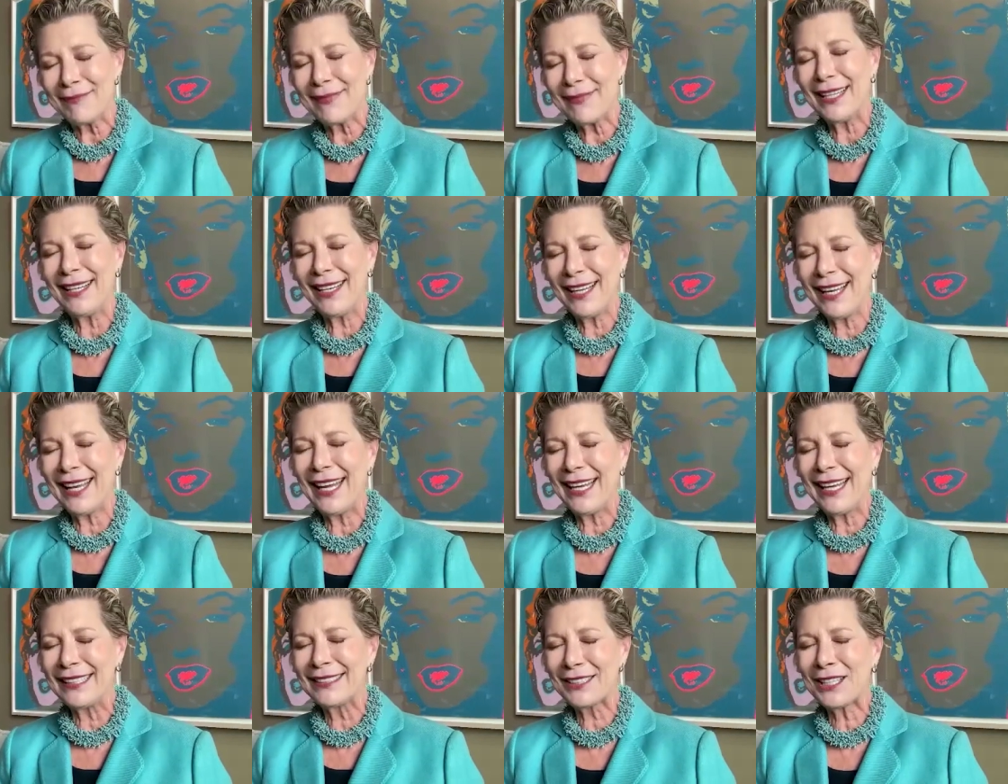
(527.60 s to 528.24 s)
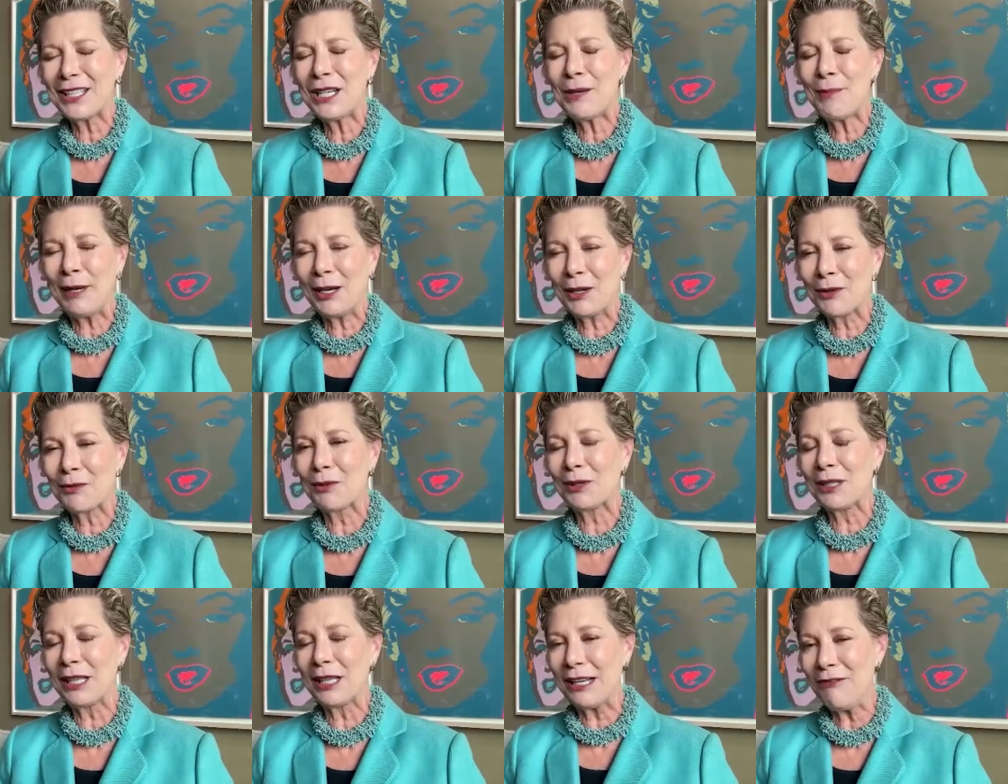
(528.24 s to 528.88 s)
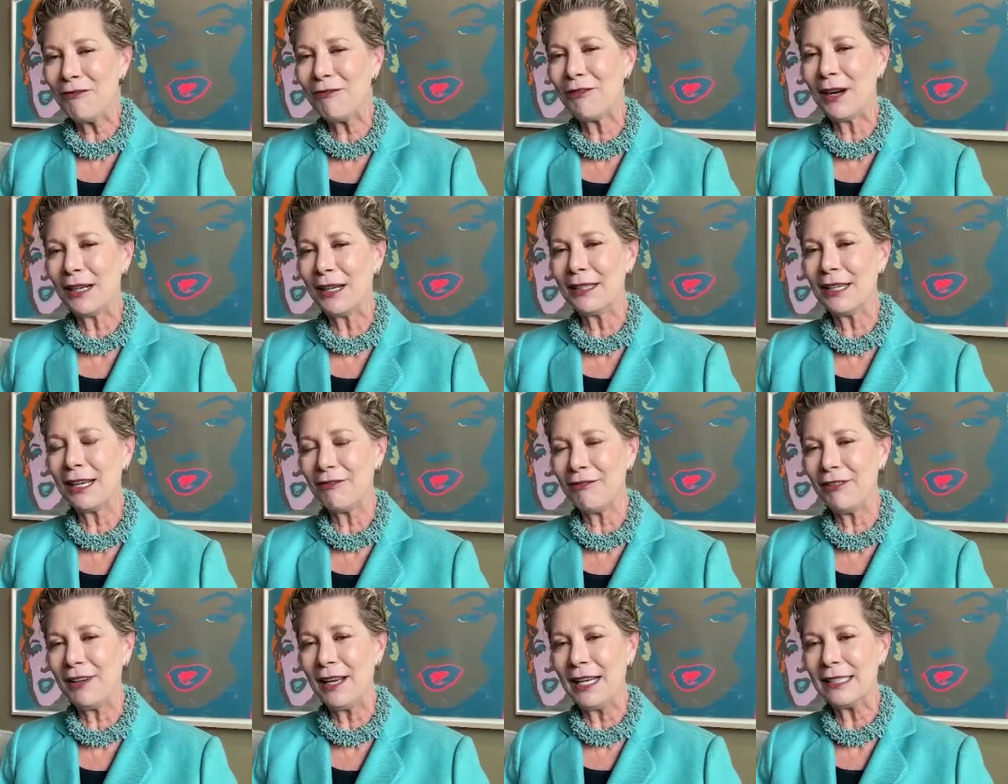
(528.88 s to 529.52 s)
it's going to be a really fun
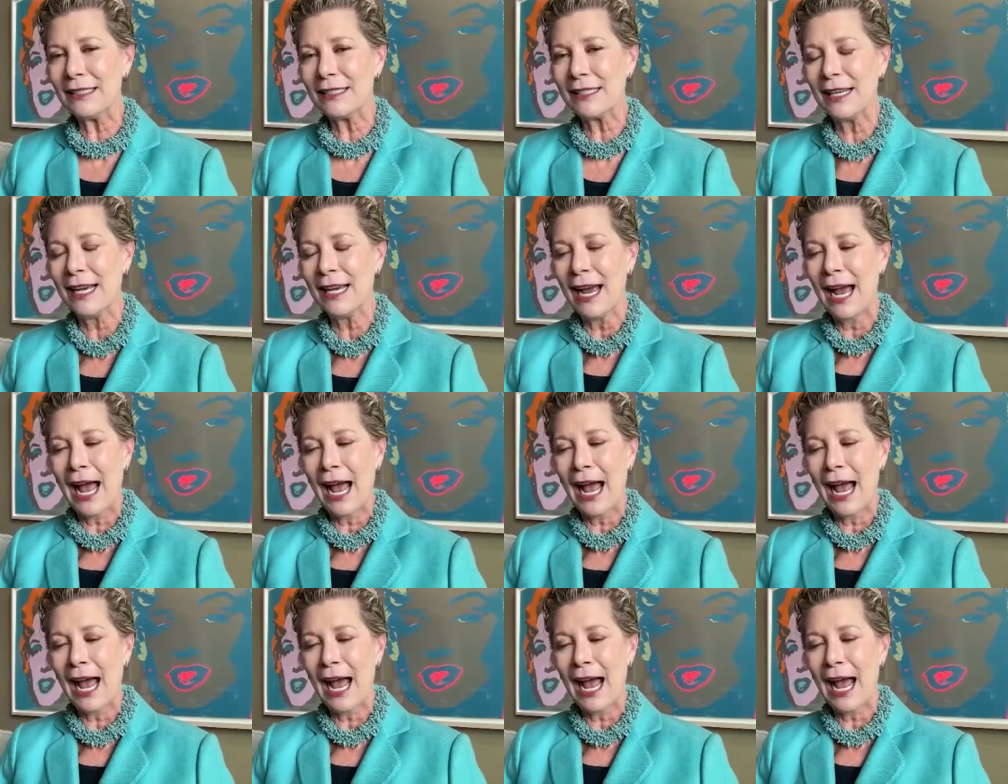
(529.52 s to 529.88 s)
event.